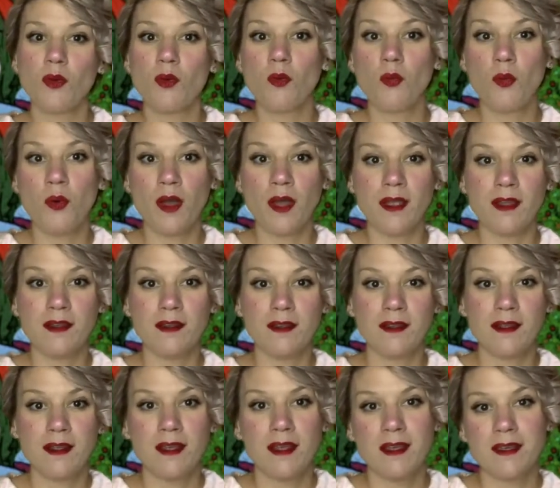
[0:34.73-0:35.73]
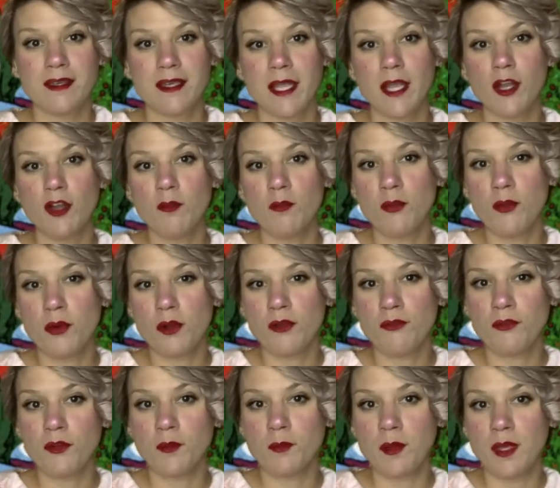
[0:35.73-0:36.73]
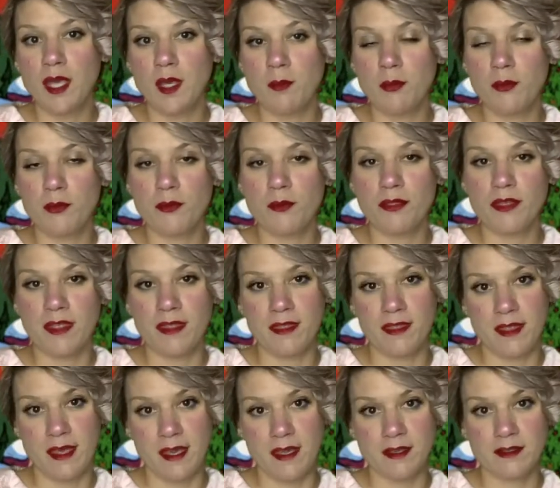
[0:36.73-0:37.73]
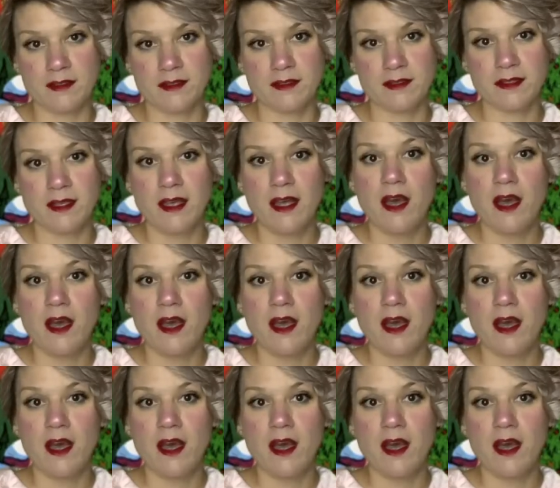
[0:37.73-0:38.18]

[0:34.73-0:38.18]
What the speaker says: 1. Care more for people than things.